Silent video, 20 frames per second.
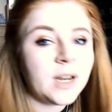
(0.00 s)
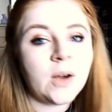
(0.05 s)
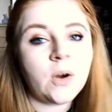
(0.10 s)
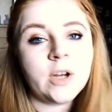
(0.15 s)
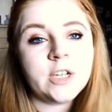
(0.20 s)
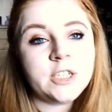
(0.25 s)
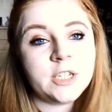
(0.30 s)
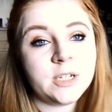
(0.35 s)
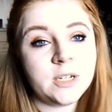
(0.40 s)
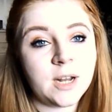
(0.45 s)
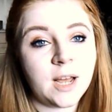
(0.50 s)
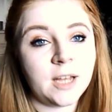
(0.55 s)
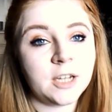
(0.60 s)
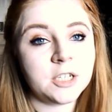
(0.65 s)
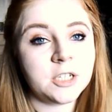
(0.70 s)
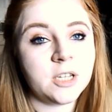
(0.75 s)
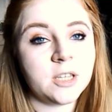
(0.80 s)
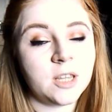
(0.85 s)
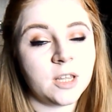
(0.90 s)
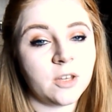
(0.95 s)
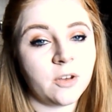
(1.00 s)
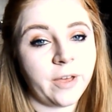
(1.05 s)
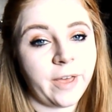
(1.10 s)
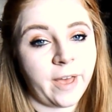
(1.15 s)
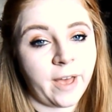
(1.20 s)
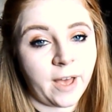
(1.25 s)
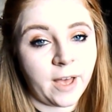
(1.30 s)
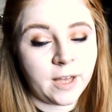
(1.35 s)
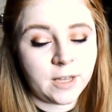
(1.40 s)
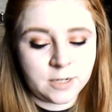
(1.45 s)
Now, I didn't actually think I
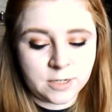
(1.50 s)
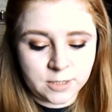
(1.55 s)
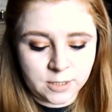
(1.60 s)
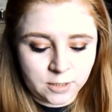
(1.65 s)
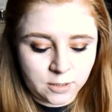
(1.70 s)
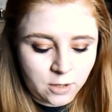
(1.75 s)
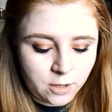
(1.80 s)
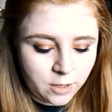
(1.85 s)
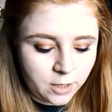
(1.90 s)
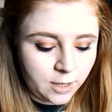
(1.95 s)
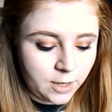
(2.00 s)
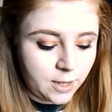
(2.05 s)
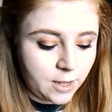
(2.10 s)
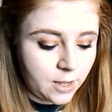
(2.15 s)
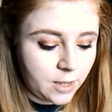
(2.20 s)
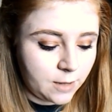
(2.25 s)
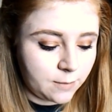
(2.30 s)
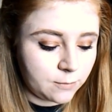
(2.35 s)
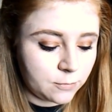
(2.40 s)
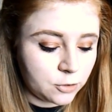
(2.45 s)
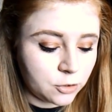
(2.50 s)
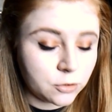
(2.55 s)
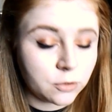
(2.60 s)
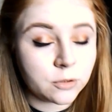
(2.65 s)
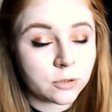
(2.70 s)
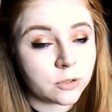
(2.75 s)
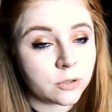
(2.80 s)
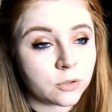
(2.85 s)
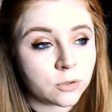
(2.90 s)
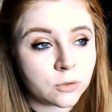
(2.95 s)
had like a
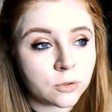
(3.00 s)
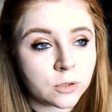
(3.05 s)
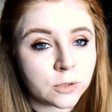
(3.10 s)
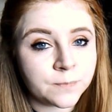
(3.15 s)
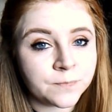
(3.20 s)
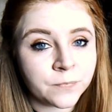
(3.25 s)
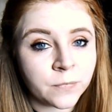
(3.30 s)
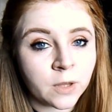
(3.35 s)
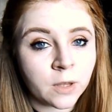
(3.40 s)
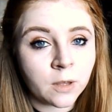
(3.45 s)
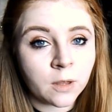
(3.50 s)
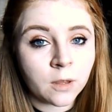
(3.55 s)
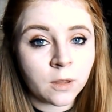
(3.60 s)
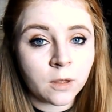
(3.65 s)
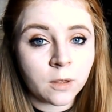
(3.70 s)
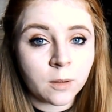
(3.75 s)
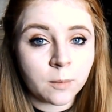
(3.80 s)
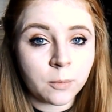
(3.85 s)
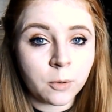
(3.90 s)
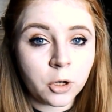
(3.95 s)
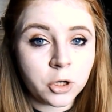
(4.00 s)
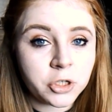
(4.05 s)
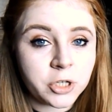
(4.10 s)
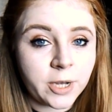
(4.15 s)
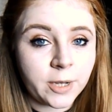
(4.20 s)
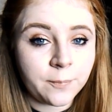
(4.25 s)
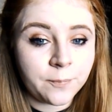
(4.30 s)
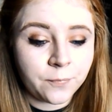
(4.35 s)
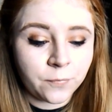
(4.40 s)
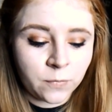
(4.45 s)
drugstore
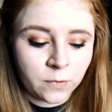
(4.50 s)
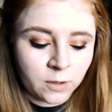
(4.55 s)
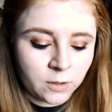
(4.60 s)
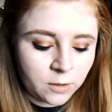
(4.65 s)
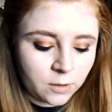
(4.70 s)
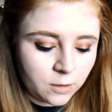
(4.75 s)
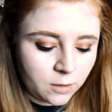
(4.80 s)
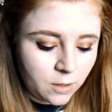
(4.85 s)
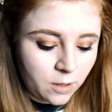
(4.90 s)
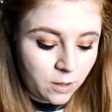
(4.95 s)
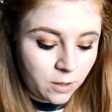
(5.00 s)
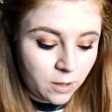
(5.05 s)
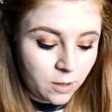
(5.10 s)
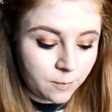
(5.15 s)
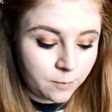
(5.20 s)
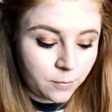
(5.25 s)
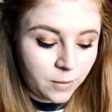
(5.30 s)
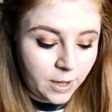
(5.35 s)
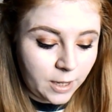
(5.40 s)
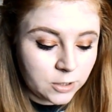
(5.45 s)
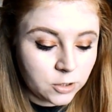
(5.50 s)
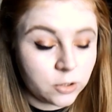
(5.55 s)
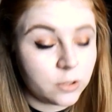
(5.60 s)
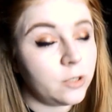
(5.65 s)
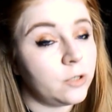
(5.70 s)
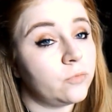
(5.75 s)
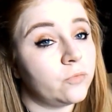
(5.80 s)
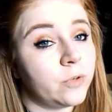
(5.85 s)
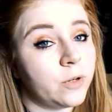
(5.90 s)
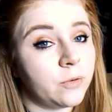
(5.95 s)
blusher. I had a
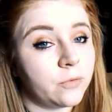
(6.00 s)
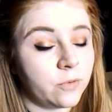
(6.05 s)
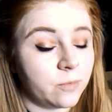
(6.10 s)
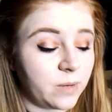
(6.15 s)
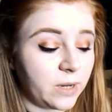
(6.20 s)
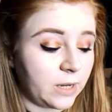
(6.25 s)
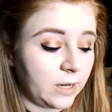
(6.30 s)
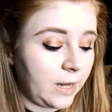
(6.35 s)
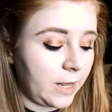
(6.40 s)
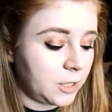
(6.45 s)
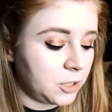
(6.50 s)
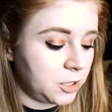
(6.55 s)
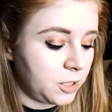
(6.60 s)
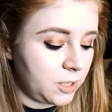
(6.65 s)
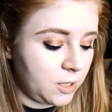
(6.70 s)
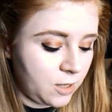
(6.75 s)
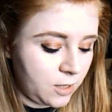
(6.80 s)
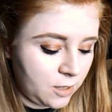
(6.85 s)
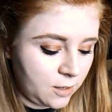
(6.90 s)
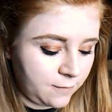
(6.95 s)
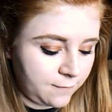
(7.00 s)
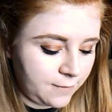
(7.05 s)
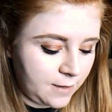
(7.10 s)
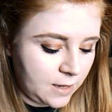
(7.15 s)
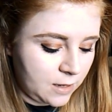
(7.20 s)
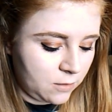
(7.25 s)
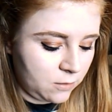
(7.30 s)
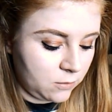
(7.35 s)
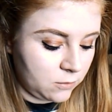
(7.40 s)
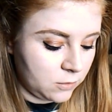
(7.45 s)
good route for my collection, and I
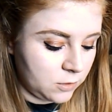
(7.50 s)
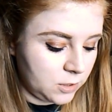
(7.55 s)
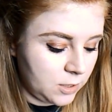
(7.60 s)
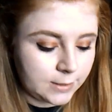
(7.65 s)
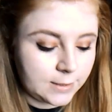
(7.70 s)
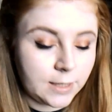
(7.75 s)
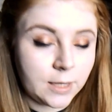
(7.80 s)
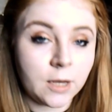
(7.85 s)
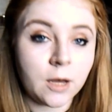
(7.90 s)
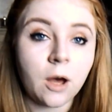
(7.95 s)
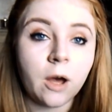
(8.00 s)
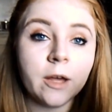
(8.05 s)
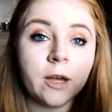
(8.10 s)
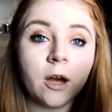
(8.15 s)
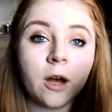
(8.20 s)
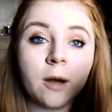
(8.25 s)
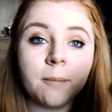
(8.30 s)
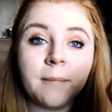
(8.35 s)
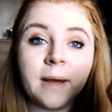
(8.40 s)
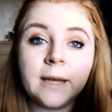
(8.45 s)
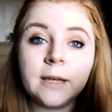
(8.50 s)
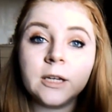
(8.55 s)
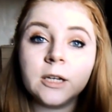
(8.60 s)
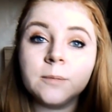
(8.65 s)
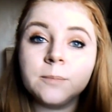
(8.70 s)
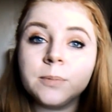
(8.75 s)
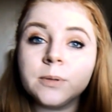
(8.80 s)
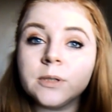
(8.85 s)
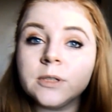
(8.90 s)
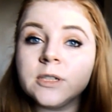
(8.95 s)
found the I Heart
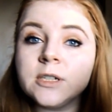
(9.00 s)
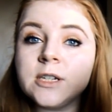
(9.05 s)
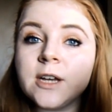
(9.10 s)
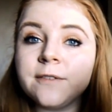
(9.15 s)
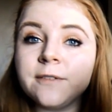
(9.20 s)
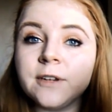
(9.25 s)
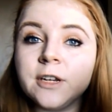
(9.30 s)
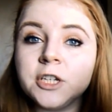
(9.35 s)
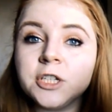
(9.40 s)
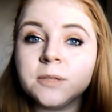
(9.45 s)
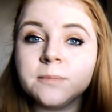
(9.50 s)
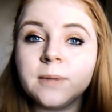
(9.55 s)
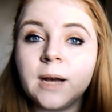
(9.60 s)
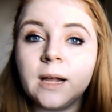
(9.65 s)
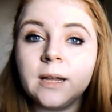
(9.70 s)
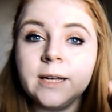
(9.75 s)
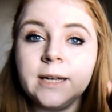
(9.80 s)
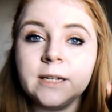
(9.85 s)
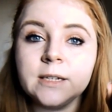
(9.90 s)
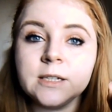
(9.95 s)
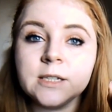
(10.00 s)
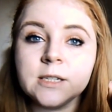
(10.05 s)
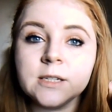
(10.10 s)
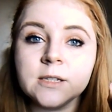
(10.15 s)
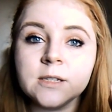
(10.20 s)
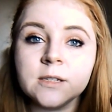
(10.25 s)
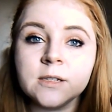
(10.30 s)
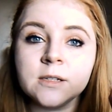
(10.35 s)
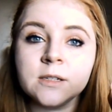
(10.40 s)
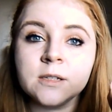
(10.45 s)
Makeup Definition Palette,
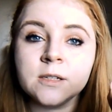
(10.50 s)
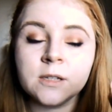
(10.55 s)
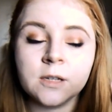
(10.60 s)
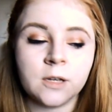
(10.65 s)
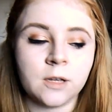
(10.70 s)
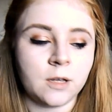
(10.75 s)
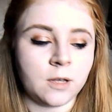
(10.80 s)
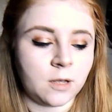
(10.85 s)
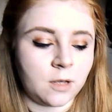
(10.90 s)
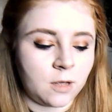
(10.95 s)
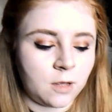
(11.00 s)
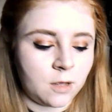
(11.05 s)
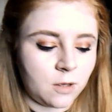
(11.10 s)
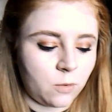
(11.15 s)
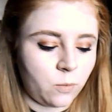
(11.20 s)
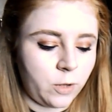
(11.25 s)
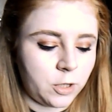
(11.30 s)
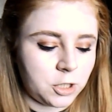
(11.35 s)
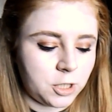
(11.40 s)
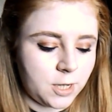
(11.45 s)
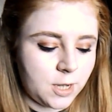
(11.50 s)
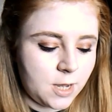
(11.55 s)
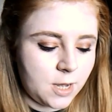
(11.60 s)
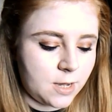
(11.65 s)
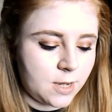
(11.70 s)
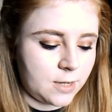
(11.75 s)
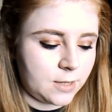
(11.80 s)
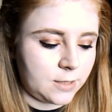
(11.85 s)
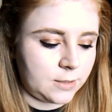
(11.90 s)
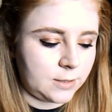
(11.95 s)
which
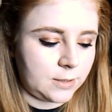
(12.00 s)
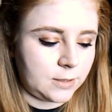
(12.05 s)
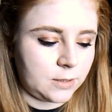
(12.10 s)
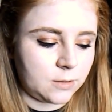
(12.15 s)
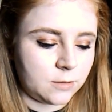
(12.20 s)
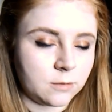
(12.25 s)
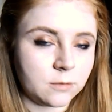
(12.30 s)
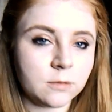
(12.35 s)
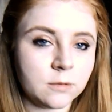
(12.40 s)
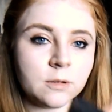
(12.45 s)
has